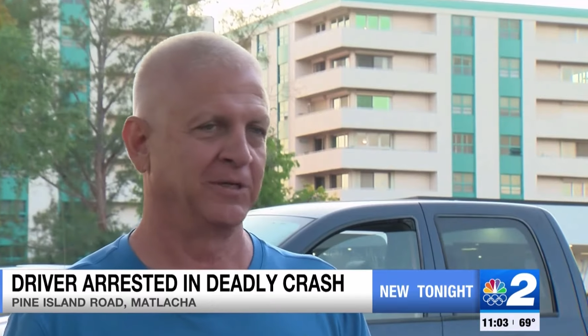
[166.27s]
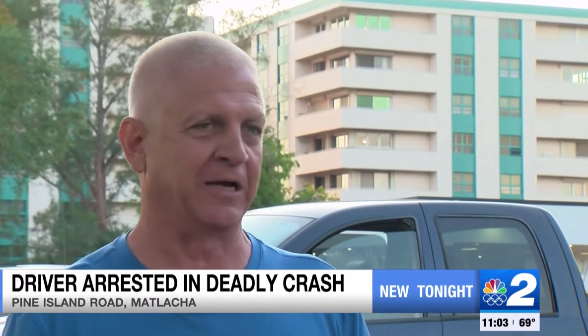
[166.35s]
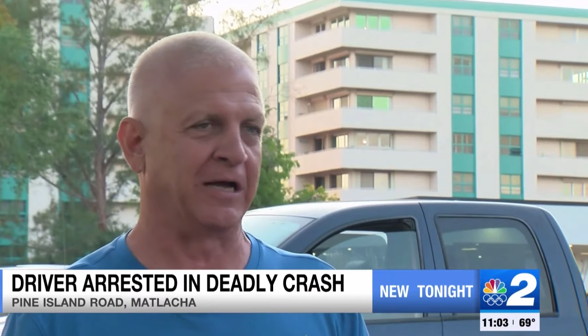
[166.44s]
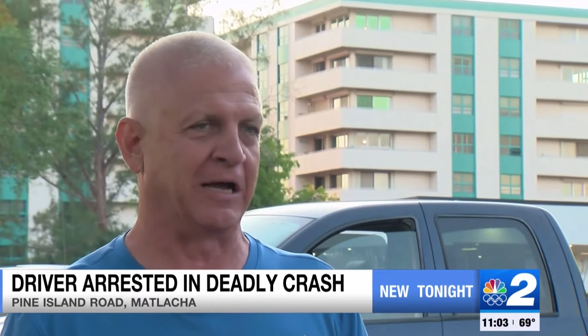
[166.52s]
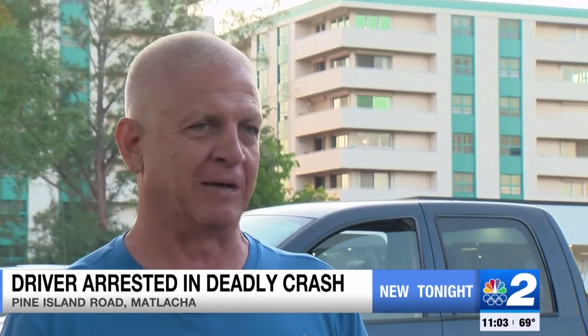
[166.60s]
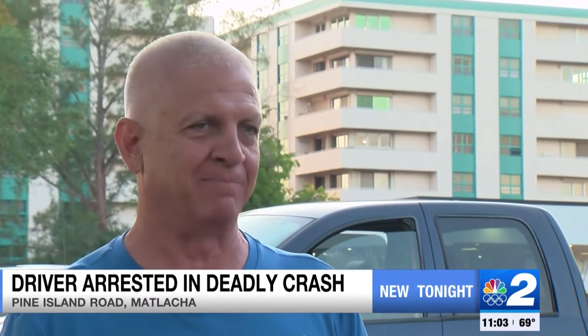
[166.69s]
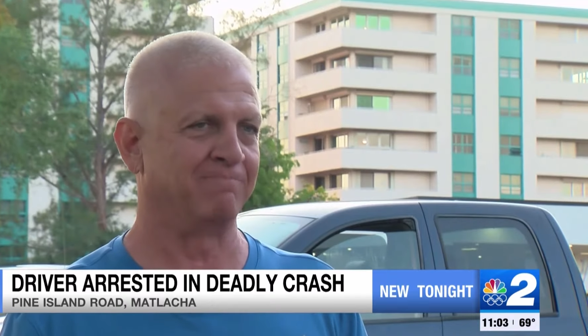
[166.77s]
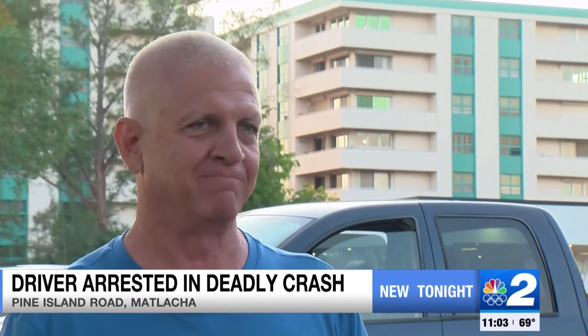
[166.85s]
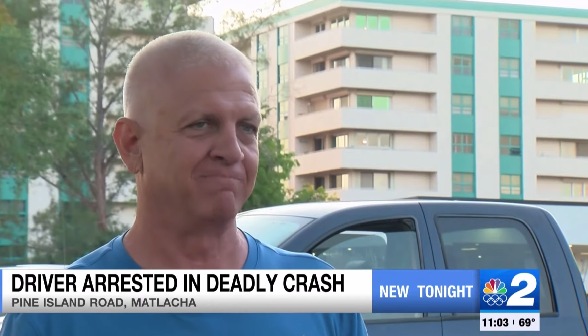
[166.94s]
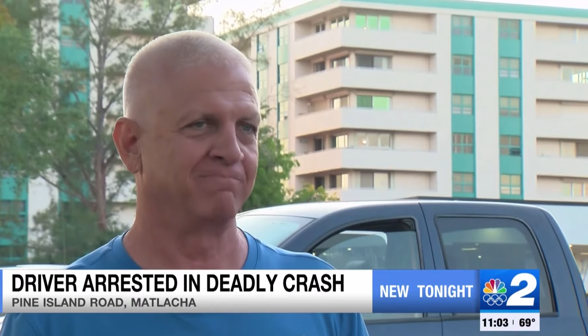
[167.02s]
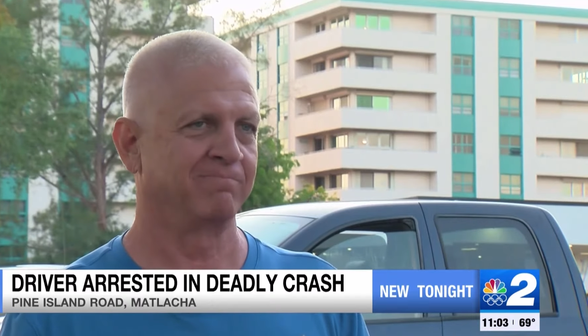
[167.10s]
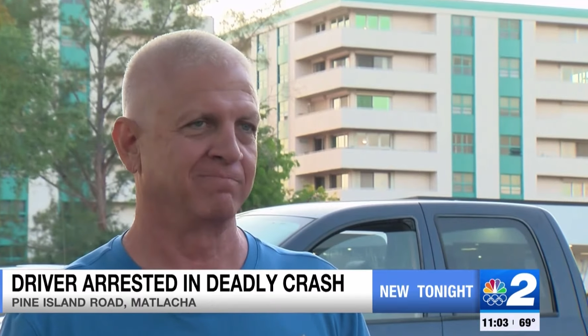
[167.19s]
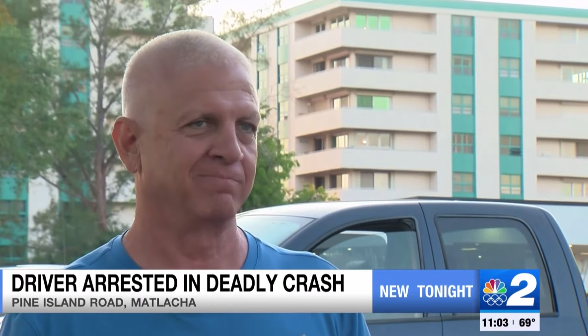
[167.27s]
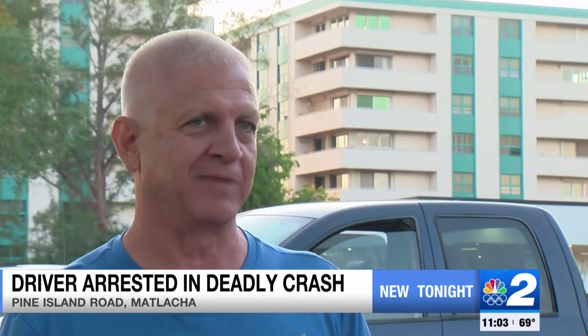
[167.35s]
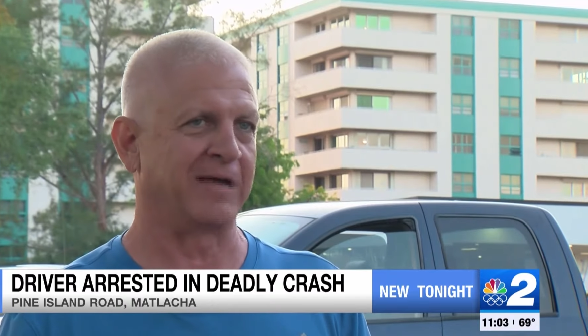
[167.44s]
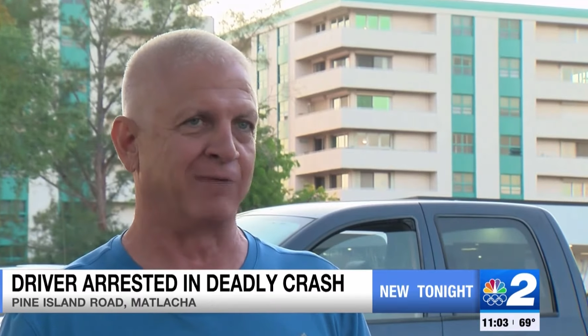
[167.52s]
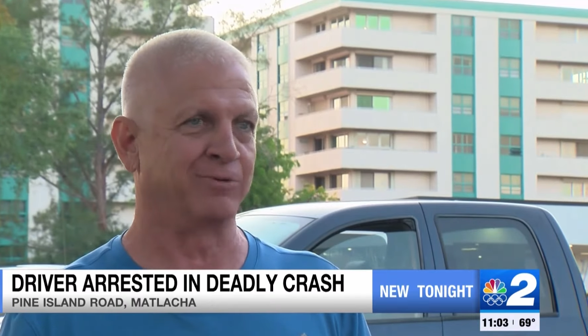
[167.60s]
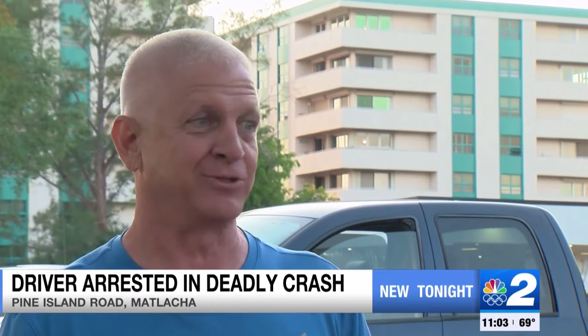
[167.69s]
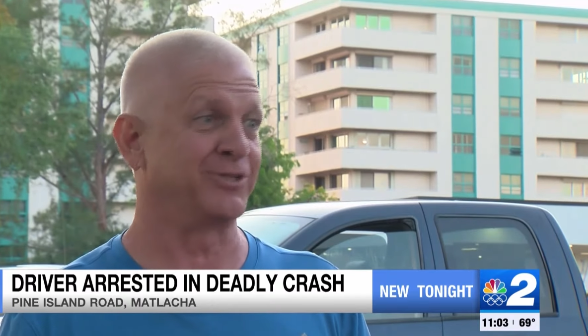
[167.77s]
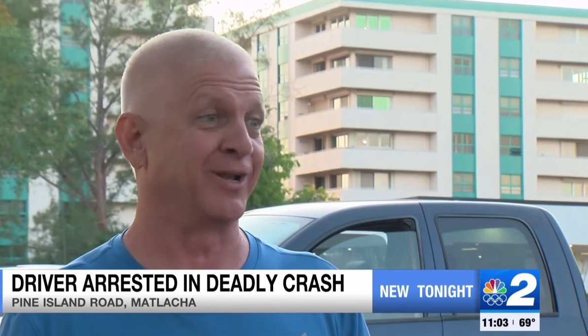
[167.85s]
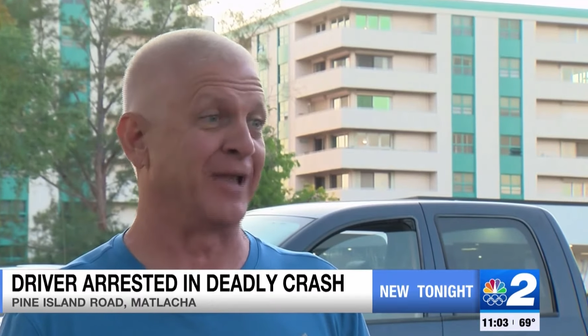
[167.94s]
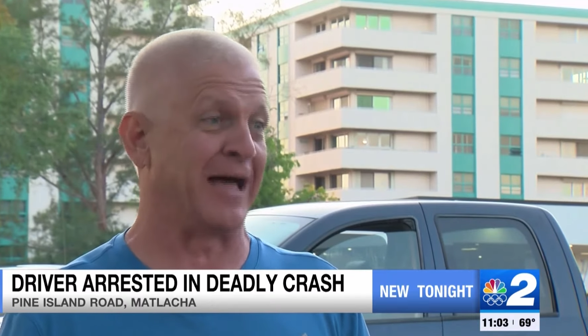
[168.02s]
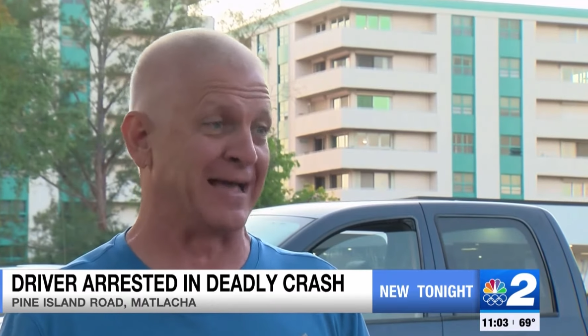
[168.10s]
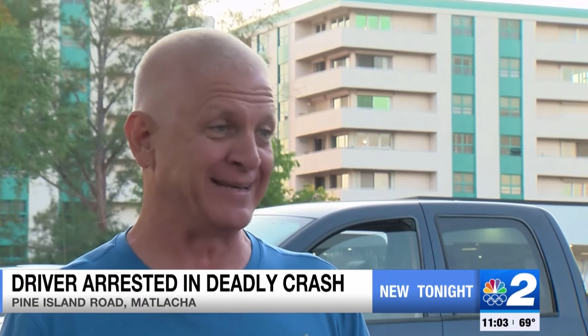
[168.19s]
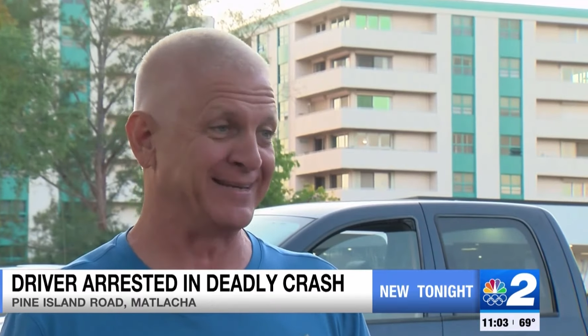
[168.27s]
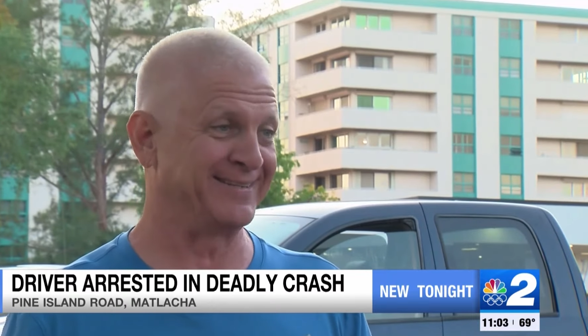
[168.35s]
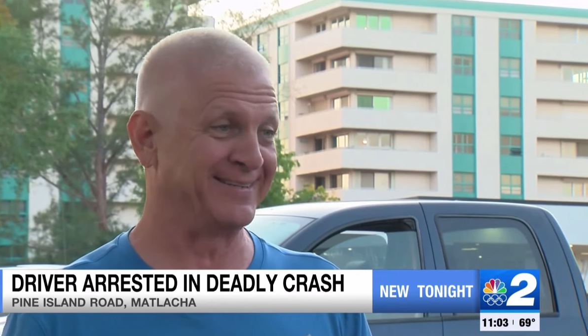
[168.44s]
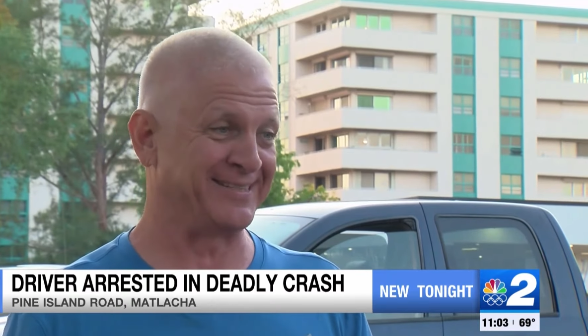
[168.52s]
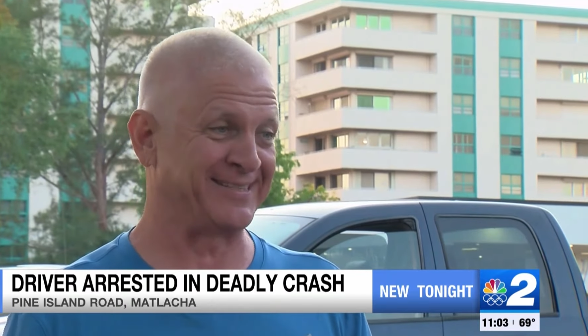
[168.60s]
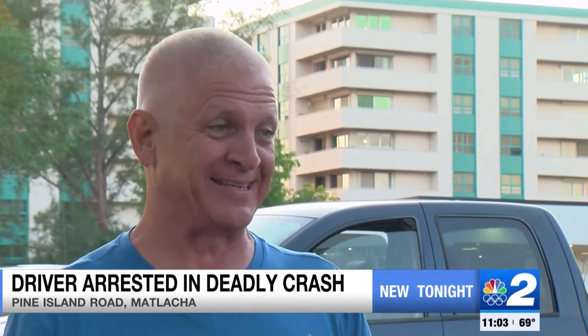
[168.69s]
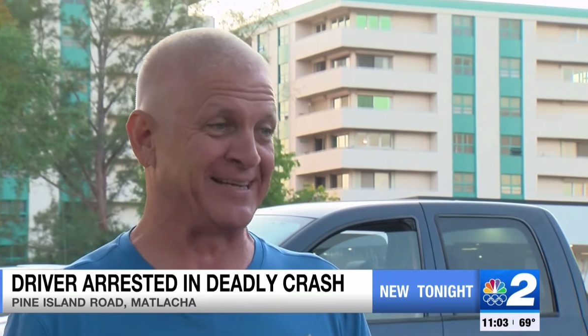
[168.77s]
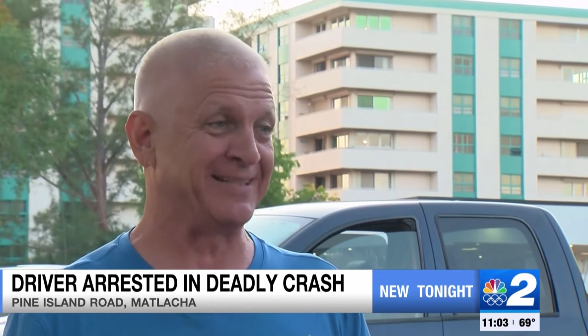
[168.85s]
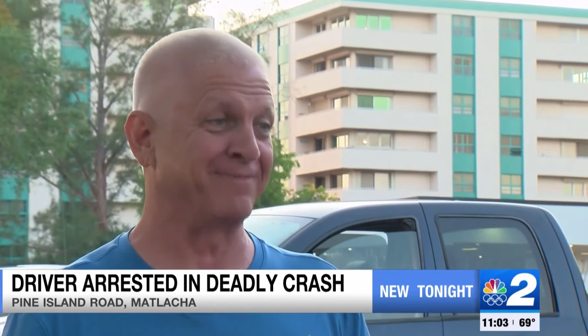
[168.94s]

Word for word: I was delighted to see the